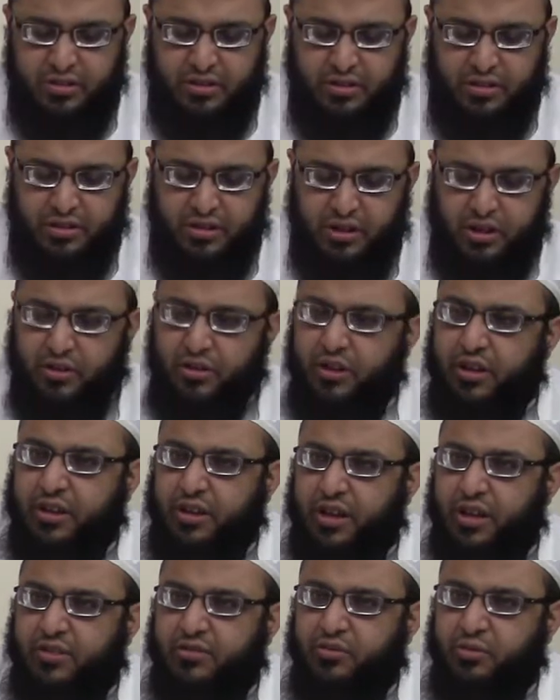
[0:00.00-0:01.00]
Not only
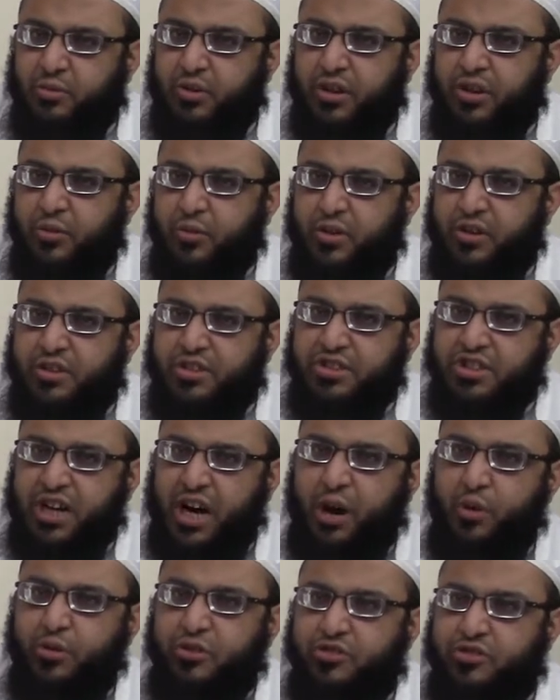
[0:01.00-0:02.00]
this, with
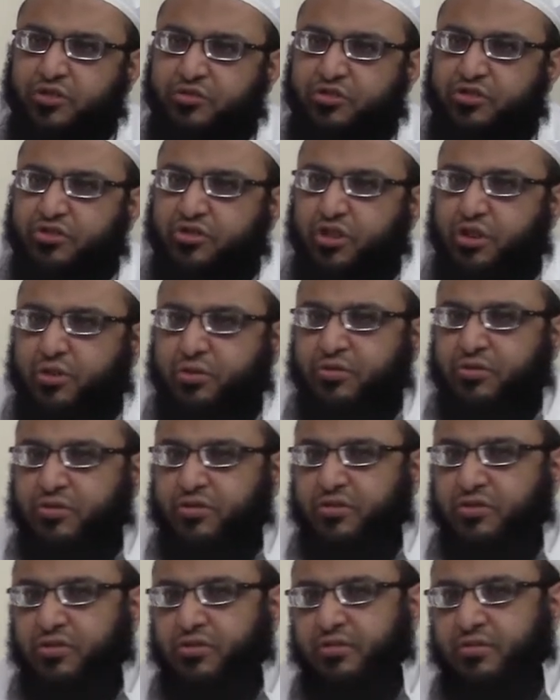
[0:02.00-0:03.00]
showers of
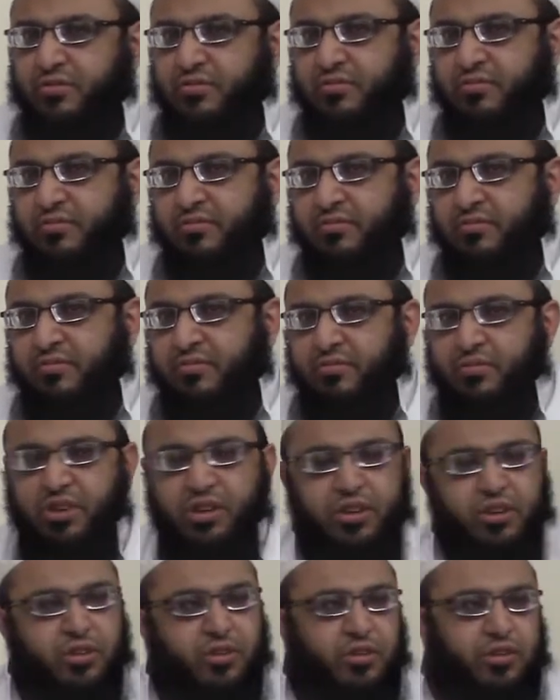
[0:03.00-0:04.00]
stones,
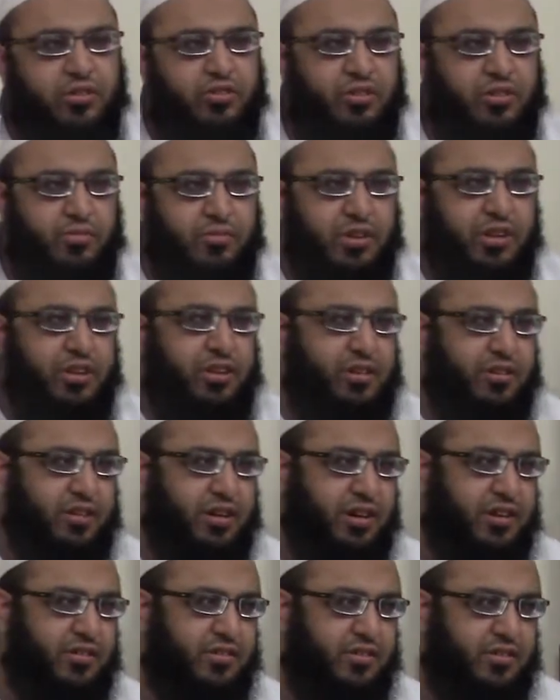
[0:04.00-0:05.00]
meteors and
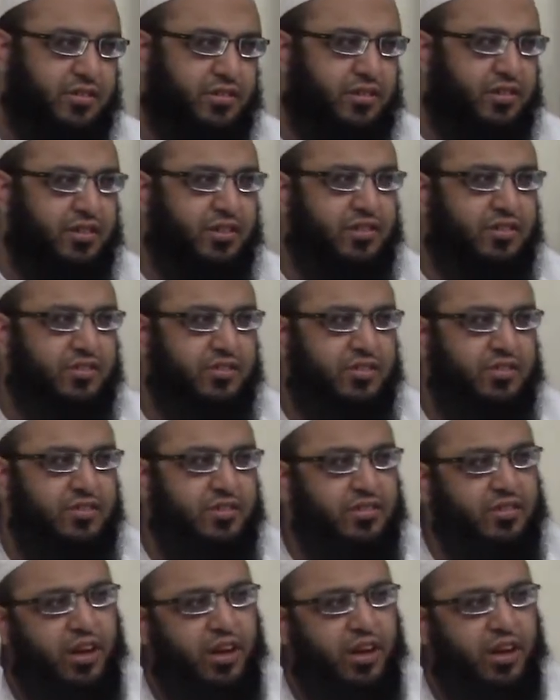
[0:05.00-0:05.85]
meteorites and all this.